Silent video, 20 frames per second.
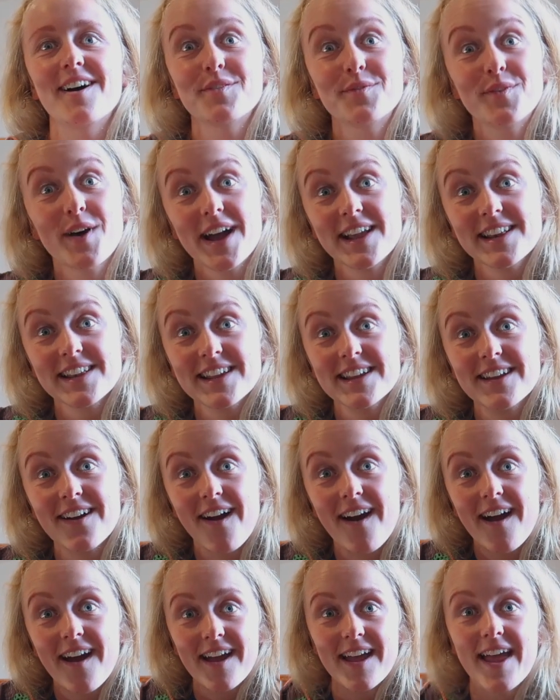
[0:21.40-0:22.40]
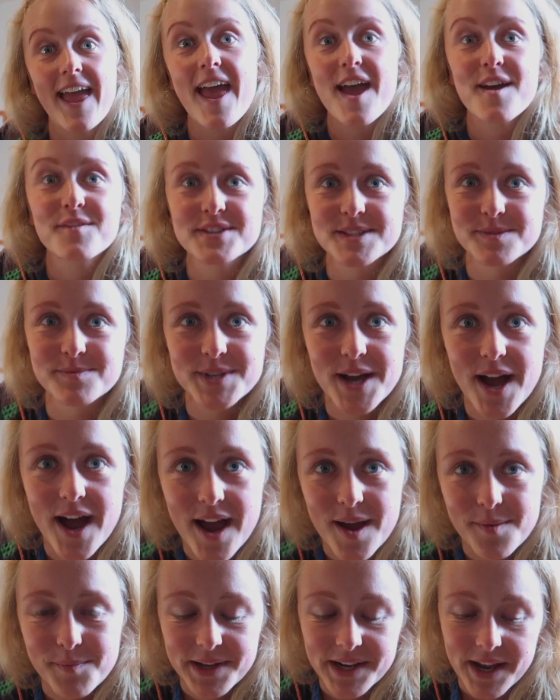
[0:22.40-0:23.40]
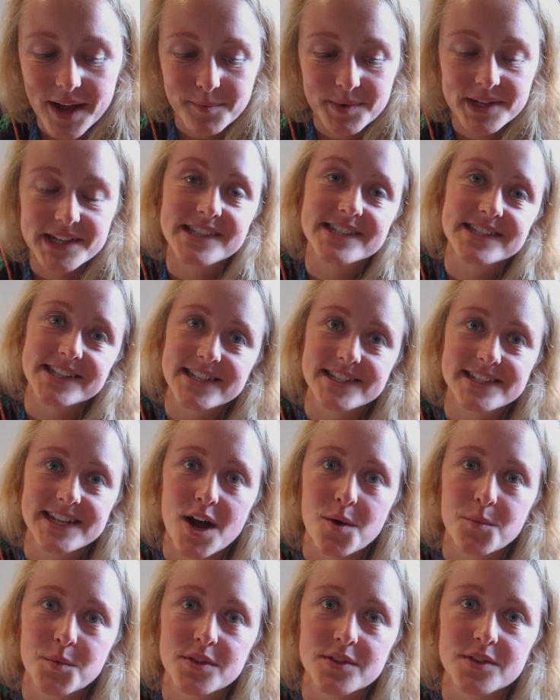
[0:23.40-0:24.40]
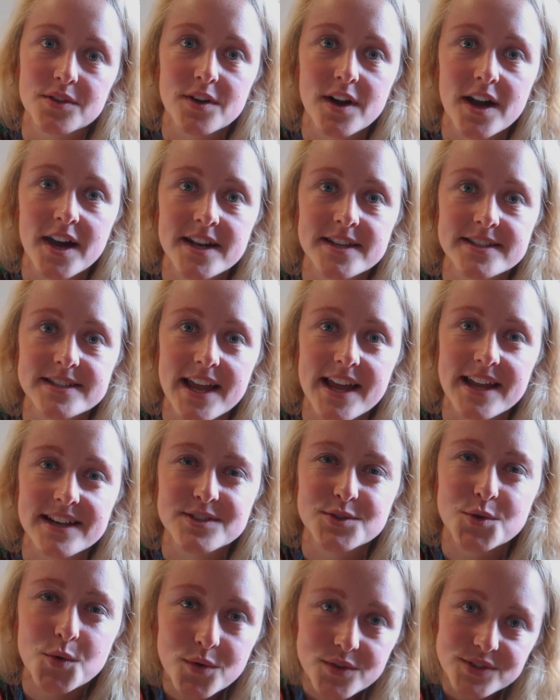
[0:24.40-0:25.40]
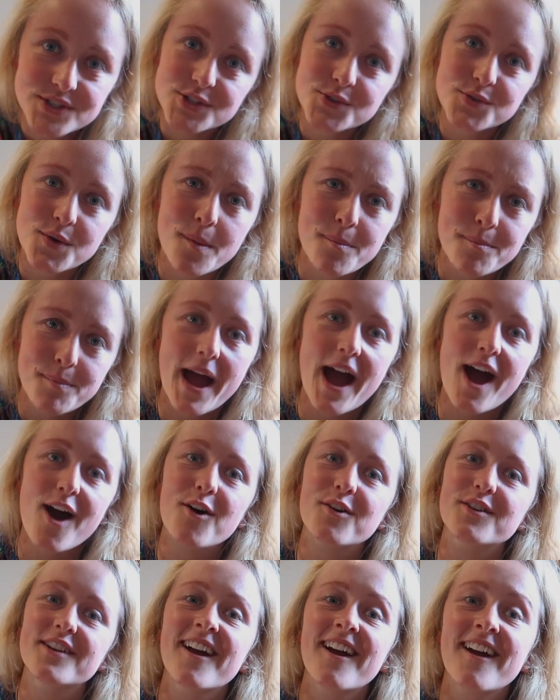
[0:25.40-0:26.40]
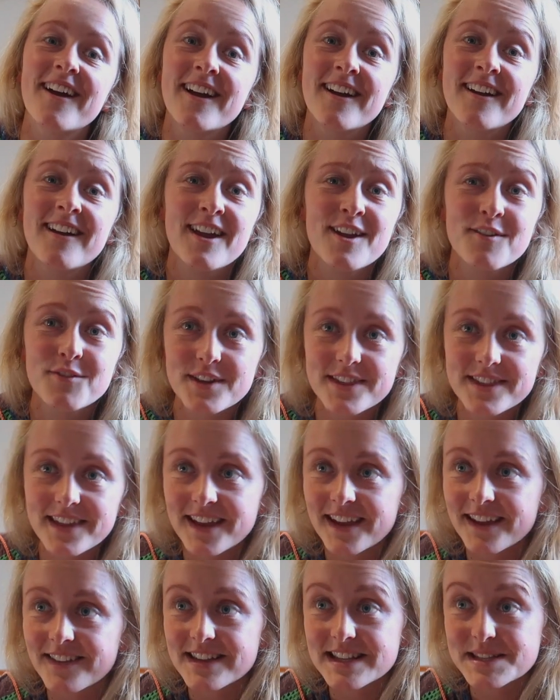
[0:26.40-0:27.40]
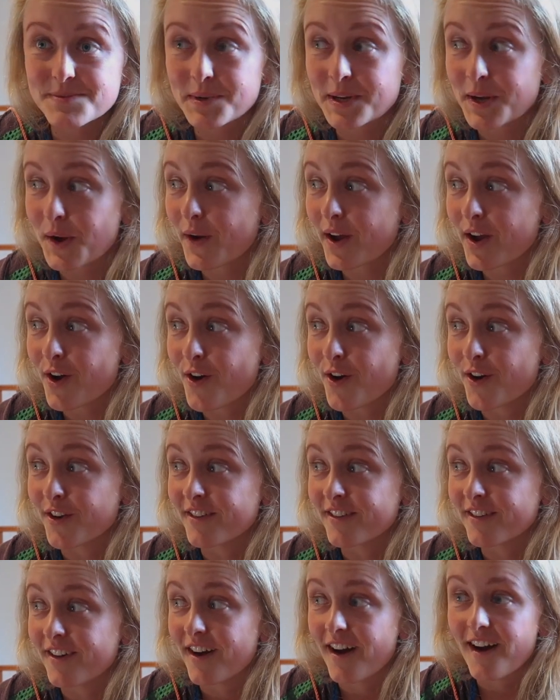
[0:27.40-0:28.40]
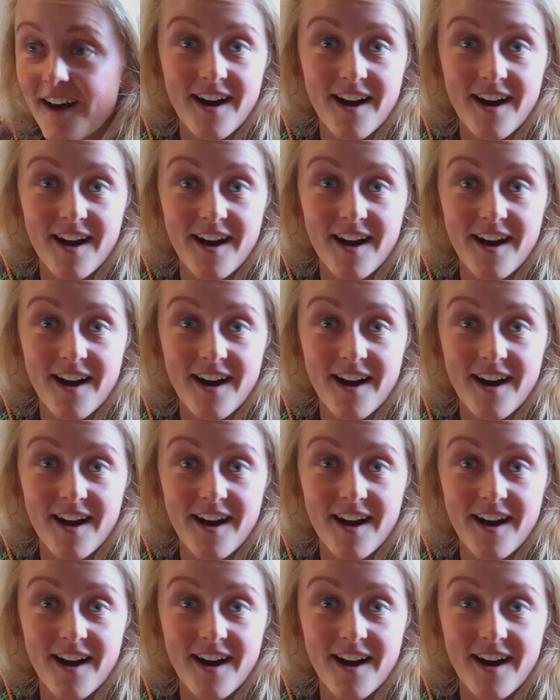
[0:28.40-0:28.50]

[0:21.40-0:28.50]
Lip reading: finally I have some time and I'm going to sit down with you guys and talk to you about everything that's been going on.